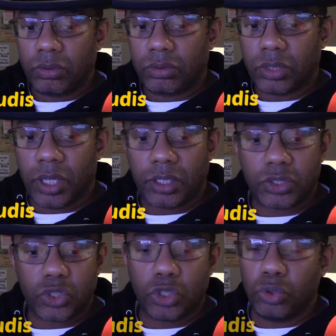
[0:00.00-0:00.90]
Thanks
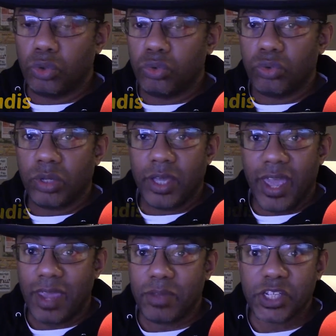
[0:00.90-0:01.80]
to
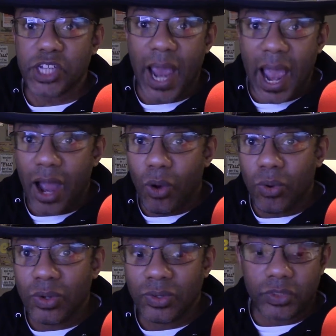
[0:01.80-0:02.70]
Amy
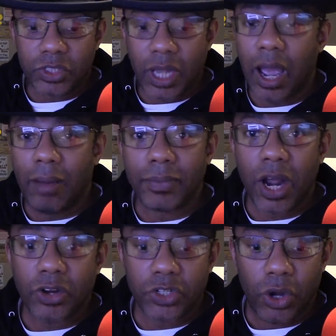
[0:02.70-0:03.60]
Chow, Tom
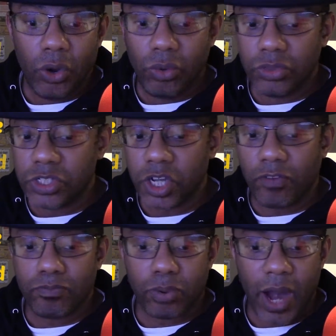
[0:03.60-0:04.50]
Nardone,
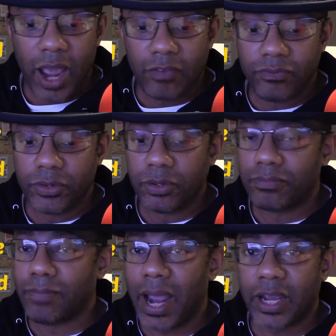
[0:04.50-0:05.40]
Jeff Bradford,
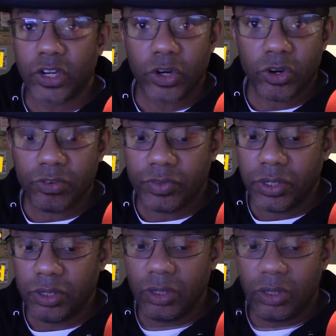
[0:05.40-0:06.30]
Mike
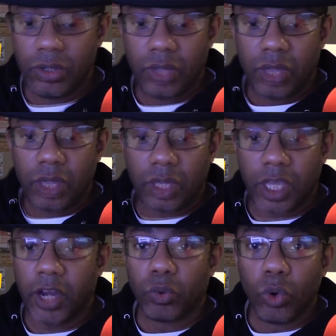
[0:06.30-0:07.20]
Gervin,
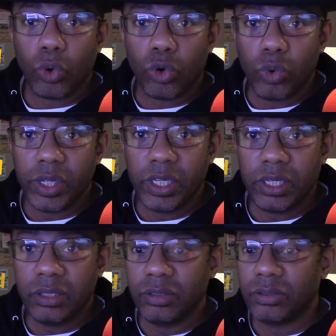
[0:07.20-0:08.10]
Cairo
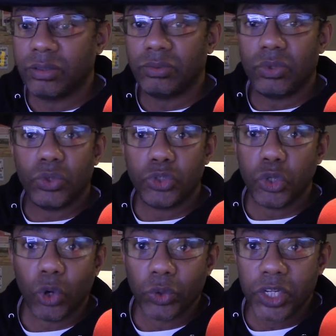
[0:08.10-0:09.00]
Queen,
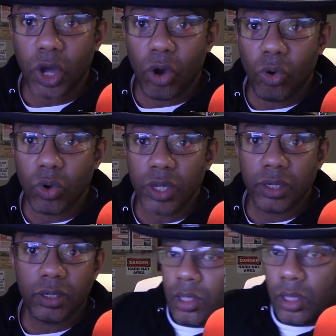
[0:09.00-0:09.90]
Dory
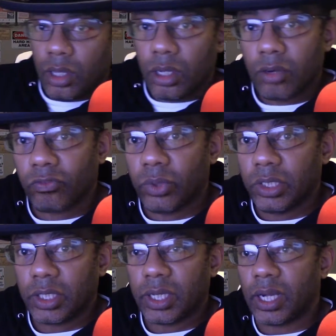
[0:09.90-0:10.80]
Owen. I've
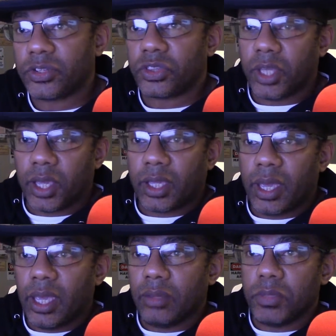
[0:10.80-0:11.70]
really got to thank
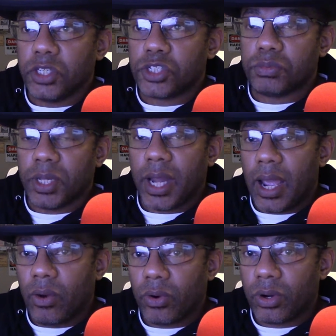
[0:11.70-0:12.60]
Amy
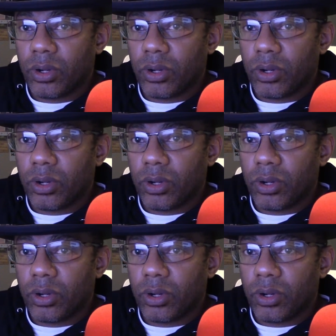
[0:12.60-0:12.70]
Schmidauer.